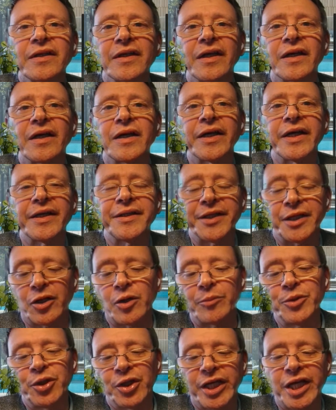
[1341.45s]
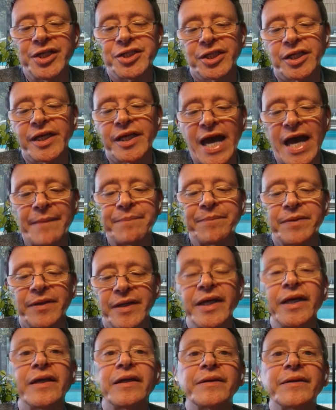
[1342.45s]
the communication gap
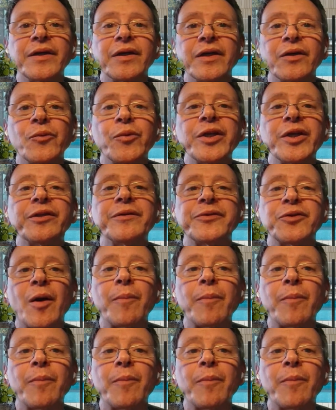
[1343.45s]
with